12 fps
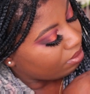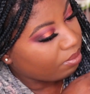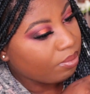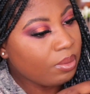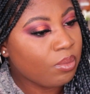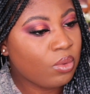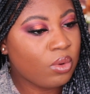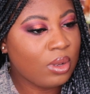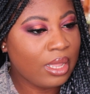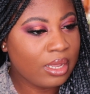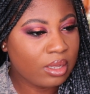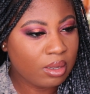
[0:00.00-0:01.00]
bit more
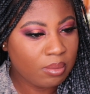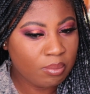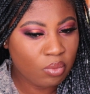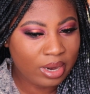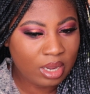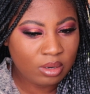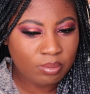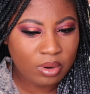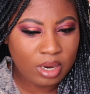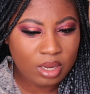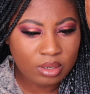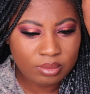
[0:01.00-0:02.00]
like brown. I
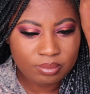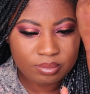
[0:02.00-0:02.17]
don't